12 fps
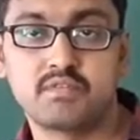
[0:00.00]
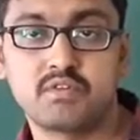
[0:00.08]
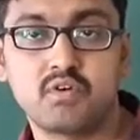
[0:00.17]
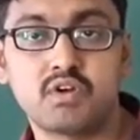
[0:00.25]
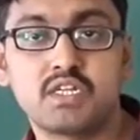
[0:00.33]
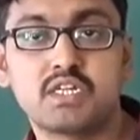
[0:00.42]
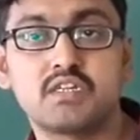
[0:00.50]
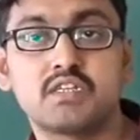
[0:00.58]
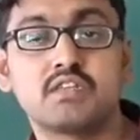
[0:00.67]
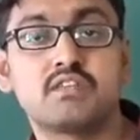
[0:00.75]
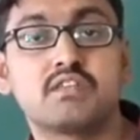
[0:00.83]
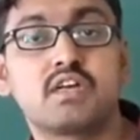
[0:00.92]
Got it?
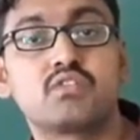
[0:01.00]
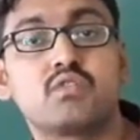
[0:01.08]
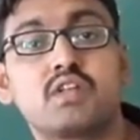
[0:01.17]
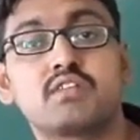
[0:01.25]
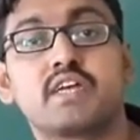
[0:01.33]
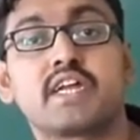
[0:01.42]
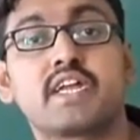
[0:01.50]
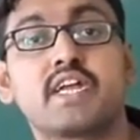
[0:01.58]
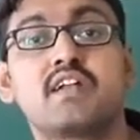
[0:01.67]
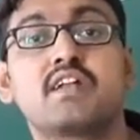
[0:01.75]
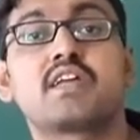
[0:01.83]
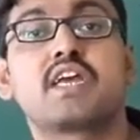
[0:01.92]
This is also one
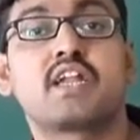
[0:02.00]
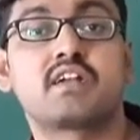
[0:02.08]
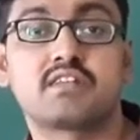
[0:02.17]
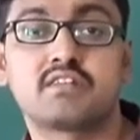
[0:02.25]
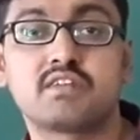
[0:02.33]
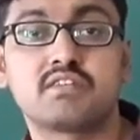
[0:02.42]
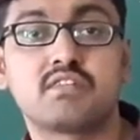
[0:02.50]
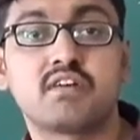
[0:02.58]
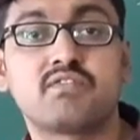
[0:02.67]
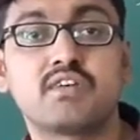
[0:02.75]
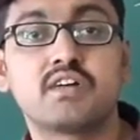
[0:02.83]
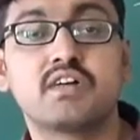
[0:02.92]
second characteristics
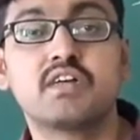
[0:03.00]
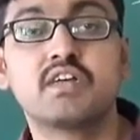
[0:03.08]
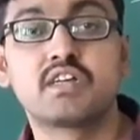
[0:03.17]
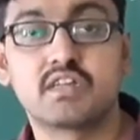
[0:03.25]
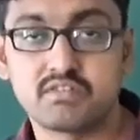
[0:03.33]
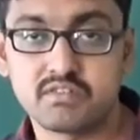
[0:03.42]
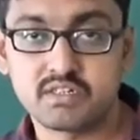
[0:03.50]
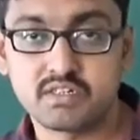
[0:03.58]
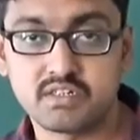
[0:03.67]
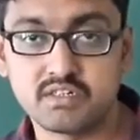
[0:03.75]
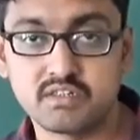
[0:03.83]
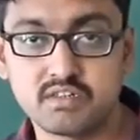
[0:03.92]
of a
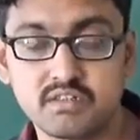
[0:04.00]
constructor.